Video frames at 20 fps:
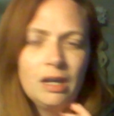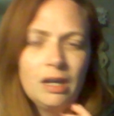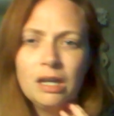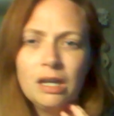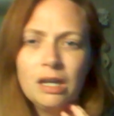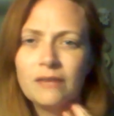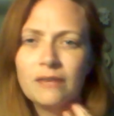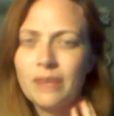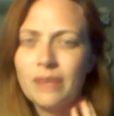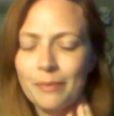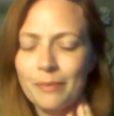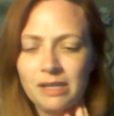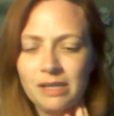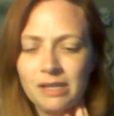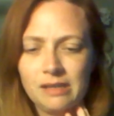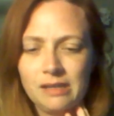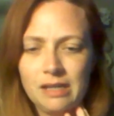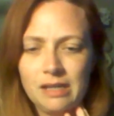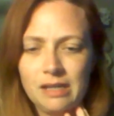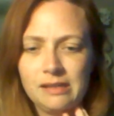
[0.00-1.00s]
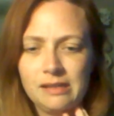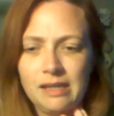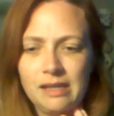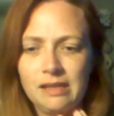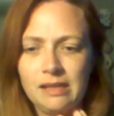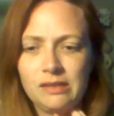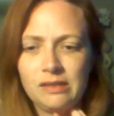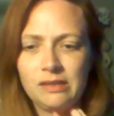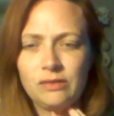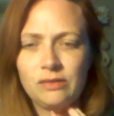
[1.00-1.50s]
If that makes any
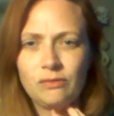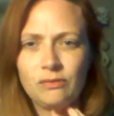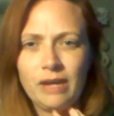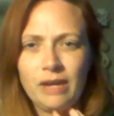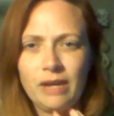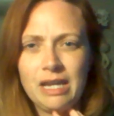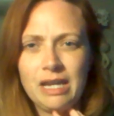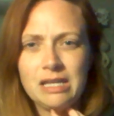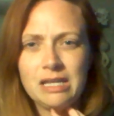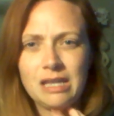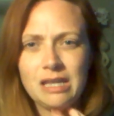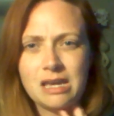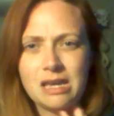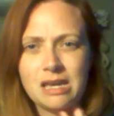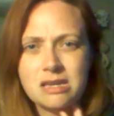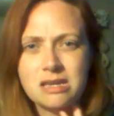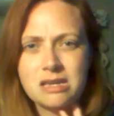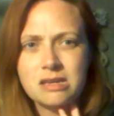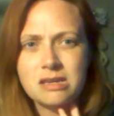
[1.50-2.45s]
sense, right? Like,